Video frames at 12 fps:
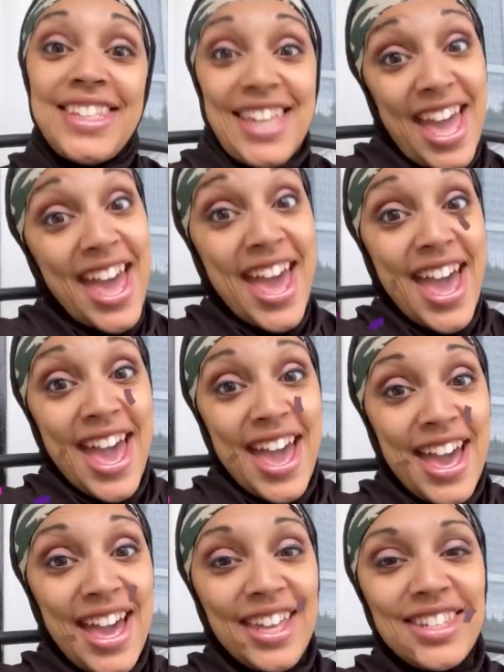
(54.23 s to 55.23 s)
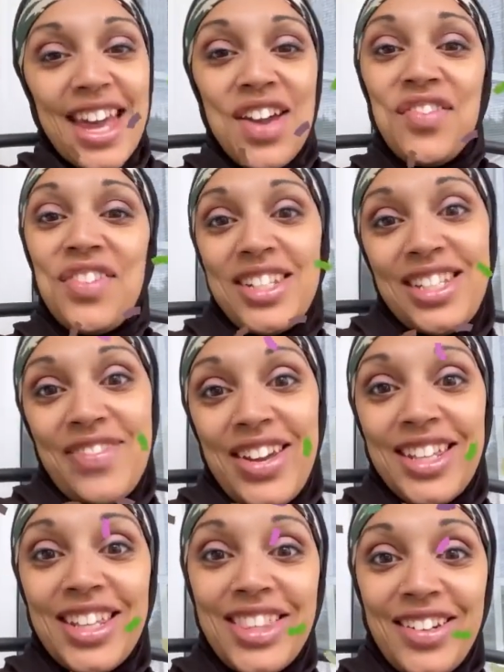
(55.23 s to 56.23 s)
Yes, I have officially
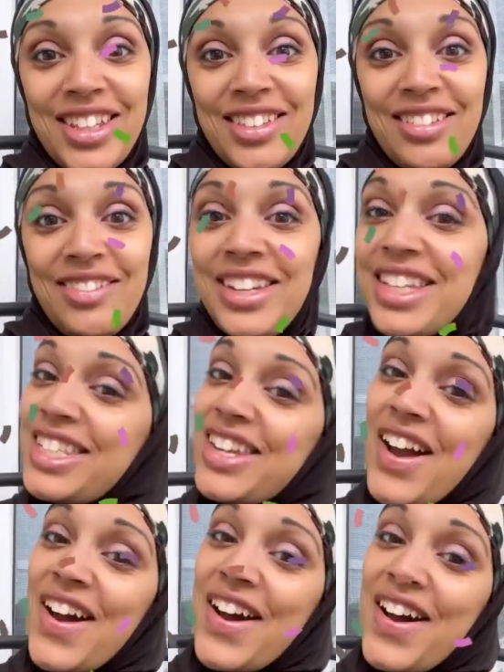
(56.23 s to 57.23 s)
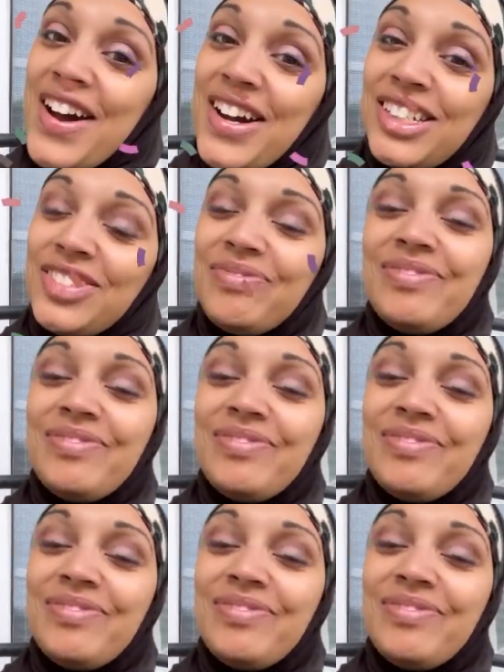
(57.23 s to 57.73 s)
made it to 33 weeks, y'all.